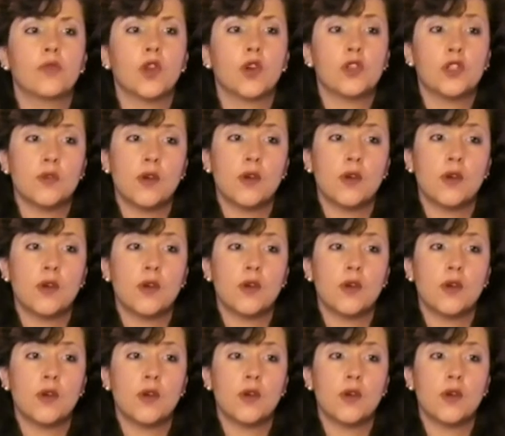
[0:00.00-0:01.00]
or to
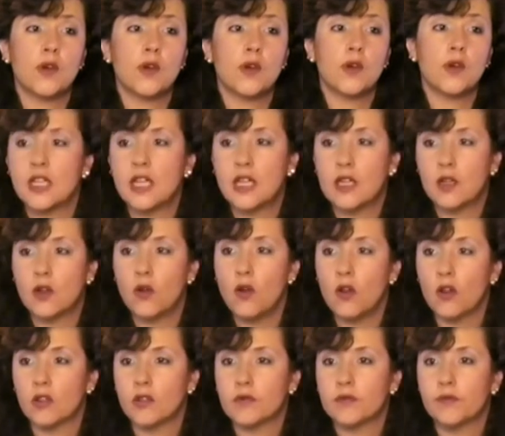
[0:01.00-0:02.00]
understand generosity at
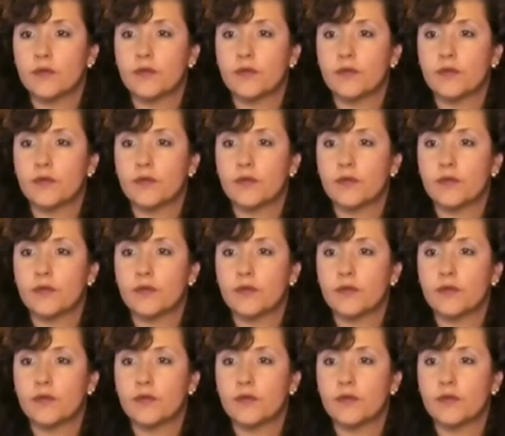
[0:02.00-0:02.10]
all.